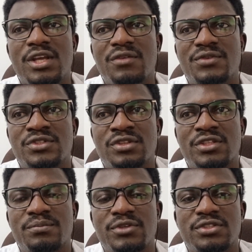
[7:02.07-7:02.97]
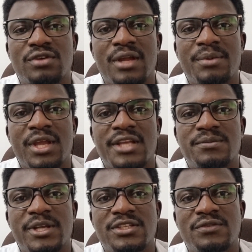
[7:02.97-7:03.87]
If you see us prescribing
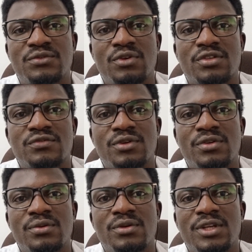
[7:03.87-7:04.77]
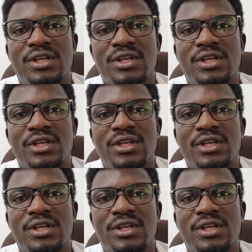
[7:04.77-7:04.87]
expensive drugs for you,